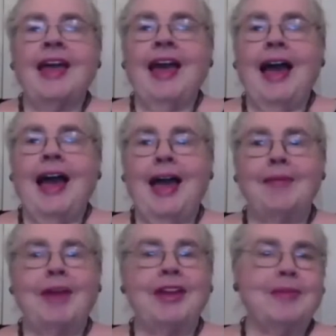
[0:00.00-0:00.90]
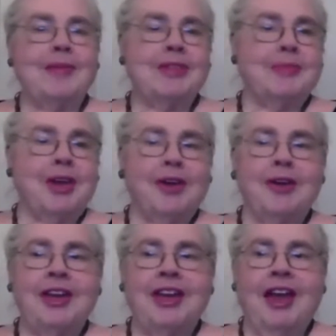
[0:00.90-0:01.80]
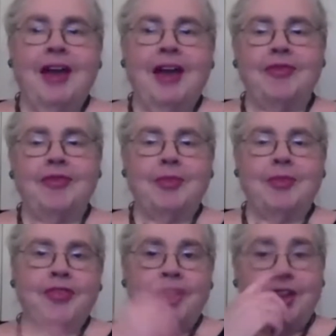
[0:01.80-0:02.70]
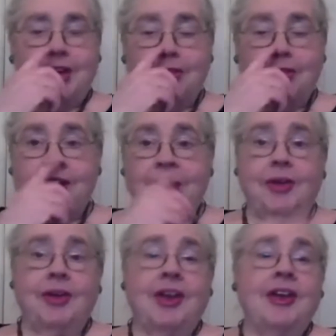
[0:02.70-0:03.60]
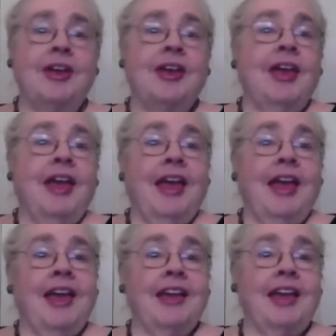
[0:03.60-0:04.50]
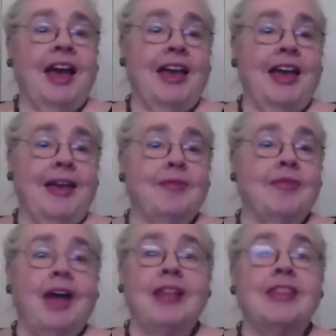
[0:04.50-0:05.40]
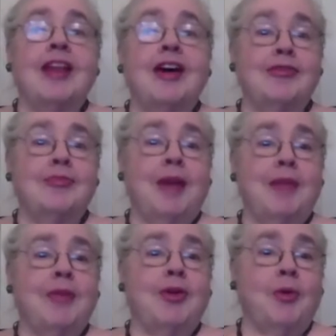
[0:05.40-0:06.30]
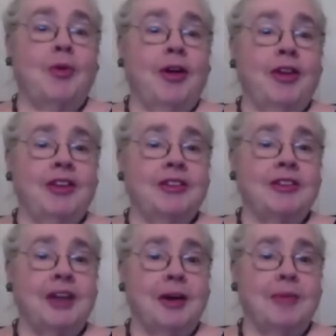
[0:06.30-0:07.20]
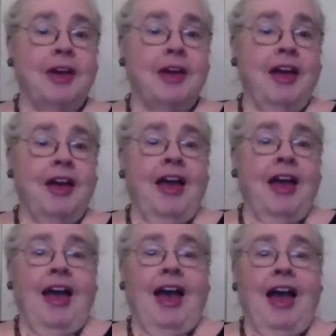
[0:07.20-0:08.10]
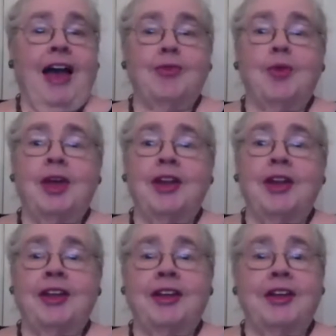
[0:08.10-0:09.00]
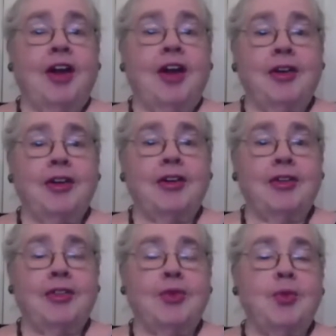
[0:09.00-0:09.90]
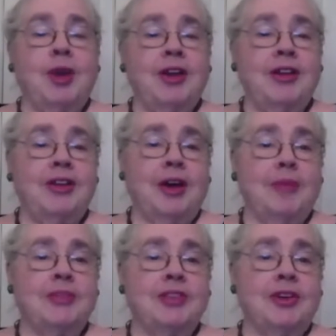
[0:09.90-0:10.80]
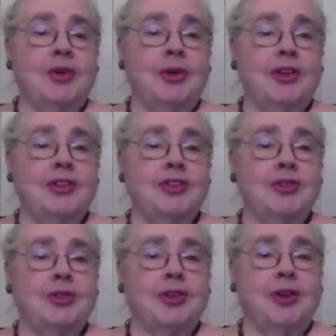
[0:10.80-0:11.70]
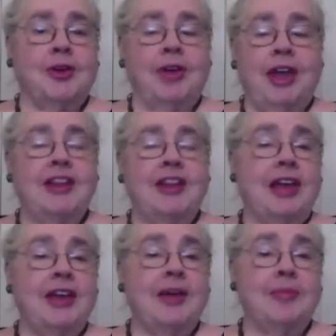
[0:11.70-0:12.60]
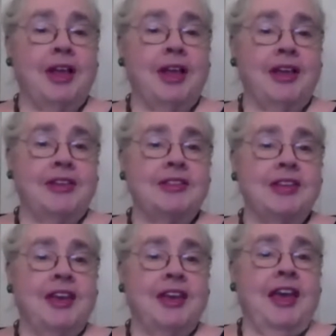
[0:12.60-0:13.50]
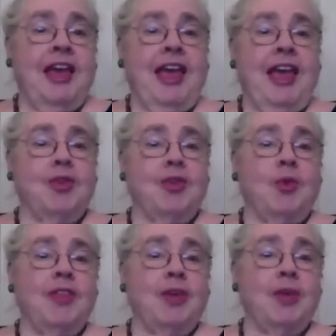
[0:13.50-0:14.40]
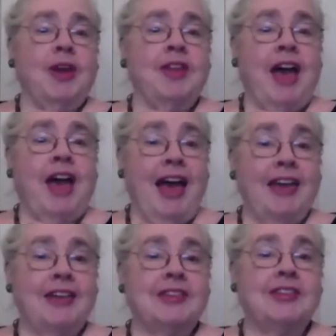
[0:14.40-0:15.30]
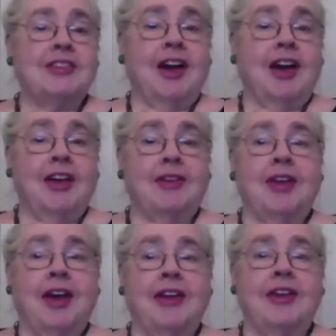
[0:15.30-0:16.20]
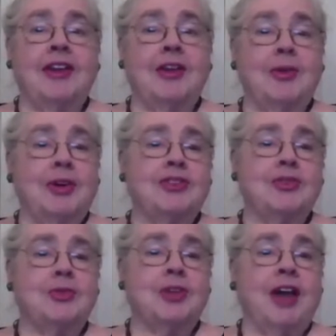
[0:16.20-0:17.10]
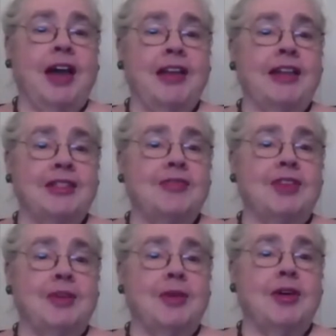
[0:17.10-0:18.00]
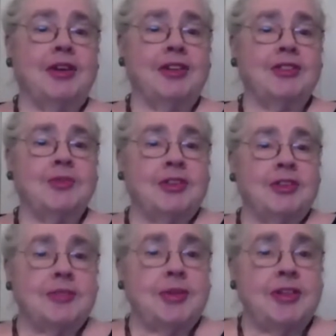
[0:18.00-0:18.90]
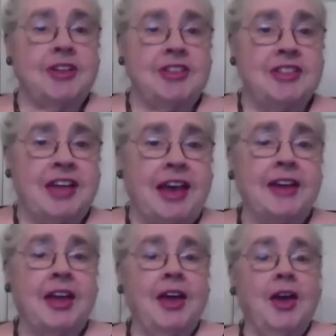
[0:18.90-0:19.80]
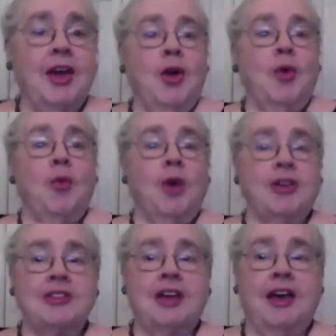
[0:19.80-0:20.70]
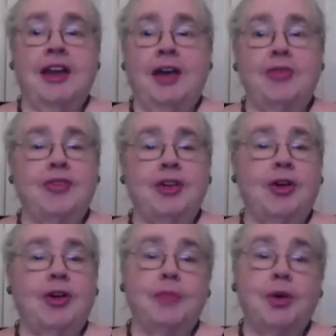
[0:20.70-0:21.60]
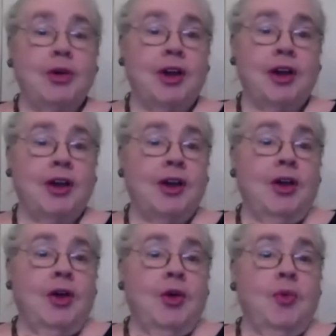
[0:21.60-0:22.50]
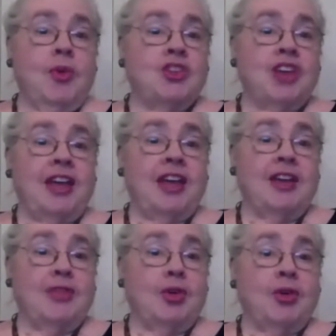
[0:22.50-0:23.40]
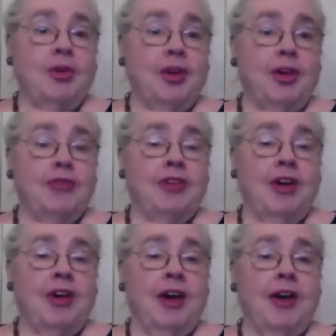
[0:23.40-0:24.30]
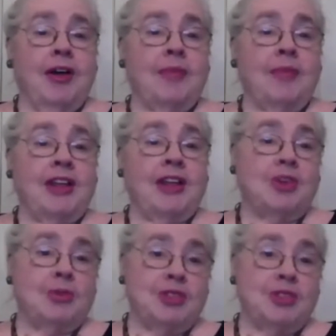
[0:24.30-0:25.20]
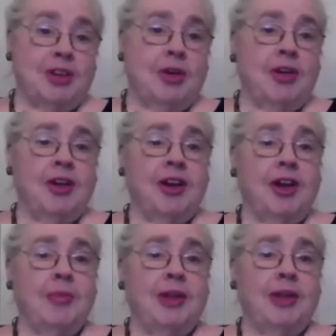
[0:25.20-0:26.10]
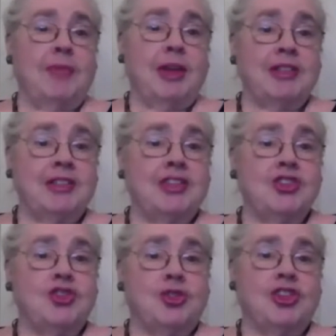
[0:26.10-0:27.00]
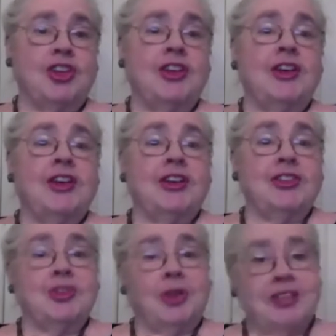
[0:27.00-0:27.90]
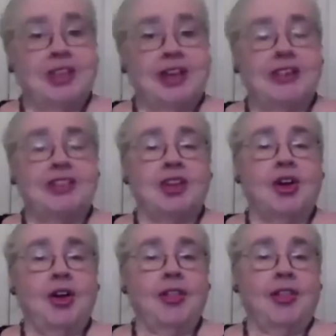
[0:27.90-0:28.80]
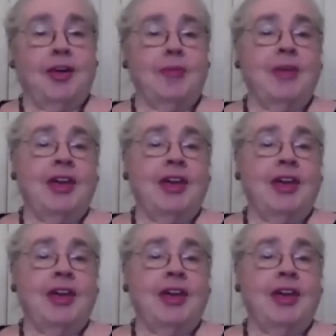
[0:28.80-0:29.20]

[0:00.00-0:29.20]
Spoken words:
Hi, my name is Mary. I'm from the Philadelphia area, and I love my Boca walk-in tub. I read an article that rated tubs according to their ADA compliance. And the one they rated the highest on adhering to the guidelines of the Americans with Disabilities Act was an outfit called Boca, which I had never heard of. But I saw it was an American company based in Georgia. So I decided to call them.